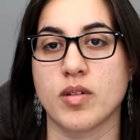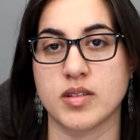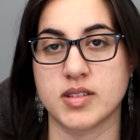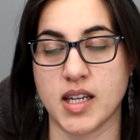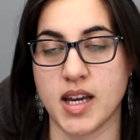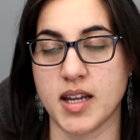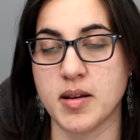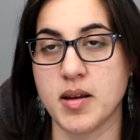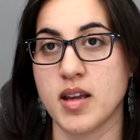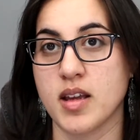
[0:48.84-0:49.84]

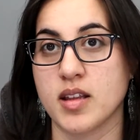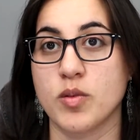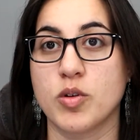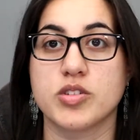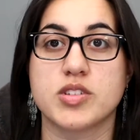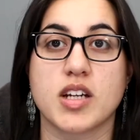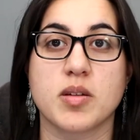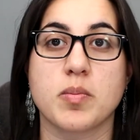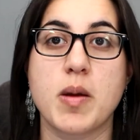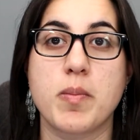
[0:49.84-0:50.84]
said. They won't attack
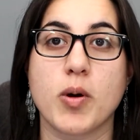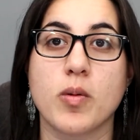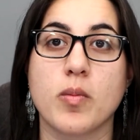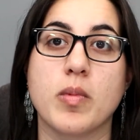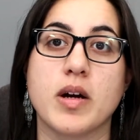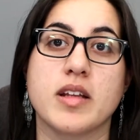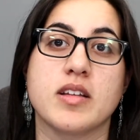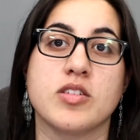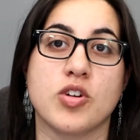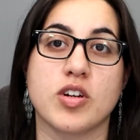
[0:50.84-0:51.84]
the people, but
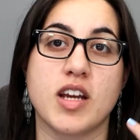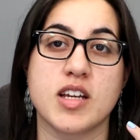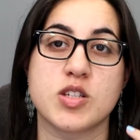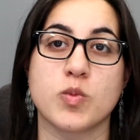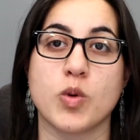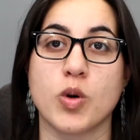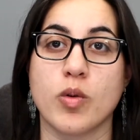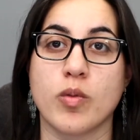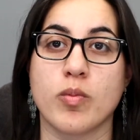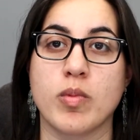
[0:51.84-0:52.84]
your guests
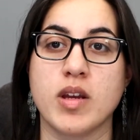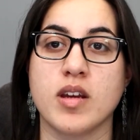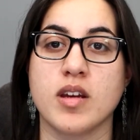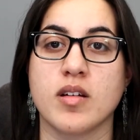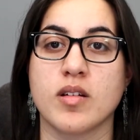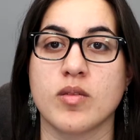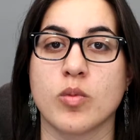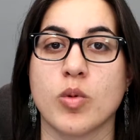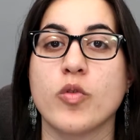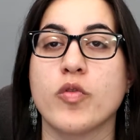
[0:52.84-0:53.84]
will
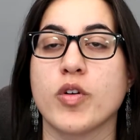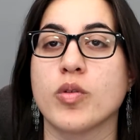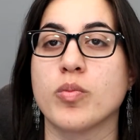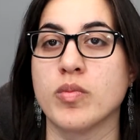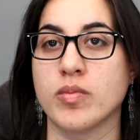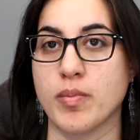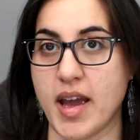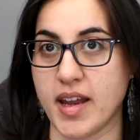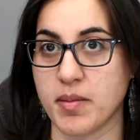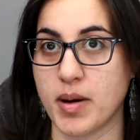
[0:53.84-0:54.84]
feel
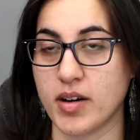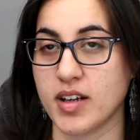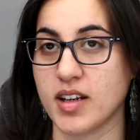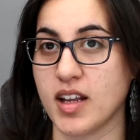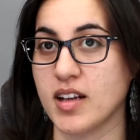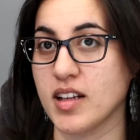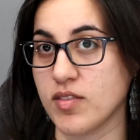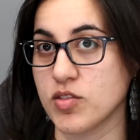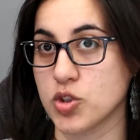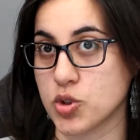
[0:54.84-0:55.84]
bad about it and
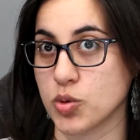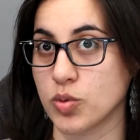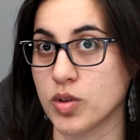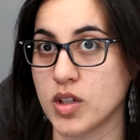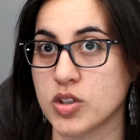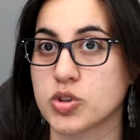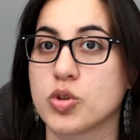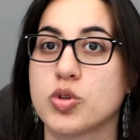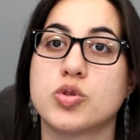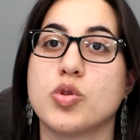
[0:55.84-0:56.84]
leave the zoo. So
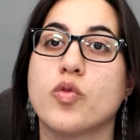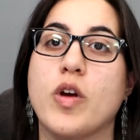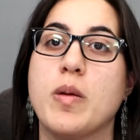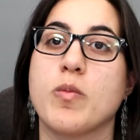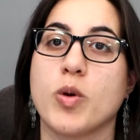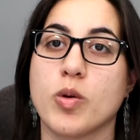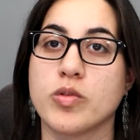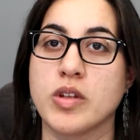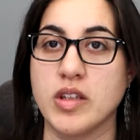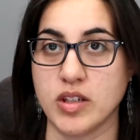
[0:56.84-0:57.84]
your zoo fame will
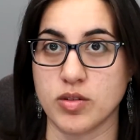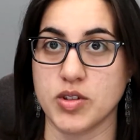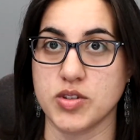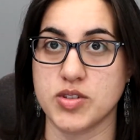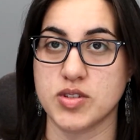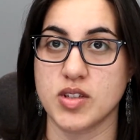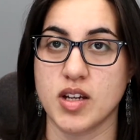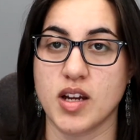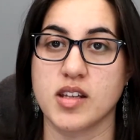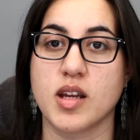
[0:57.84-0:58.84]
decrease,
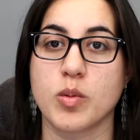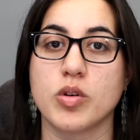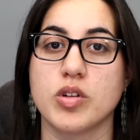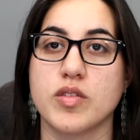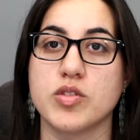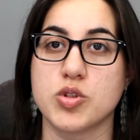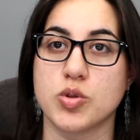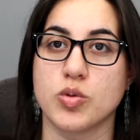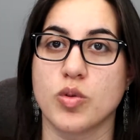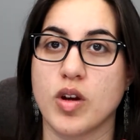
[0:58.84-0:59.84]
and they will leave the
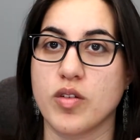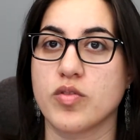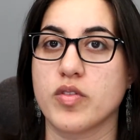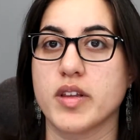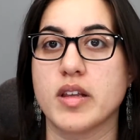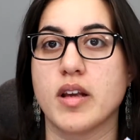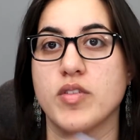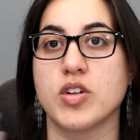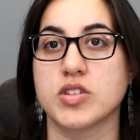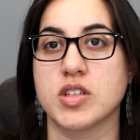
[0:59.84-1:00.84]
zoo if
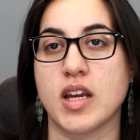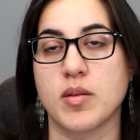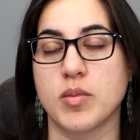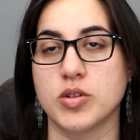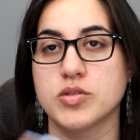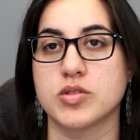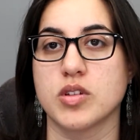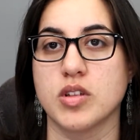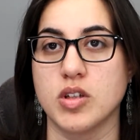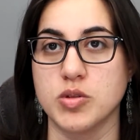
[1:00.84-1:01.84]
there's animals
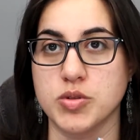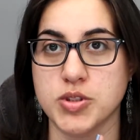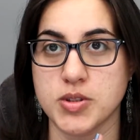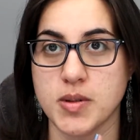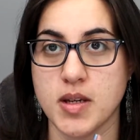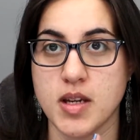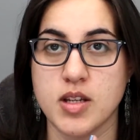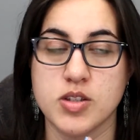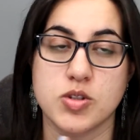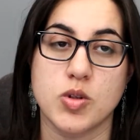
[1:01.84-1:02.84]
in the loose.
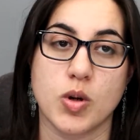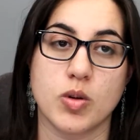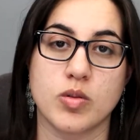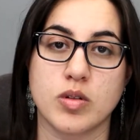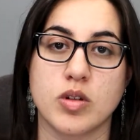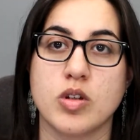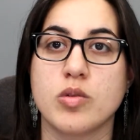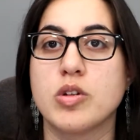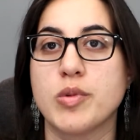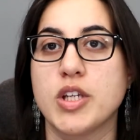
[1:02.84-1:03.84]
So
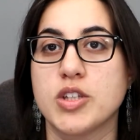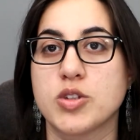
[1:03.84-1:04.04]
we need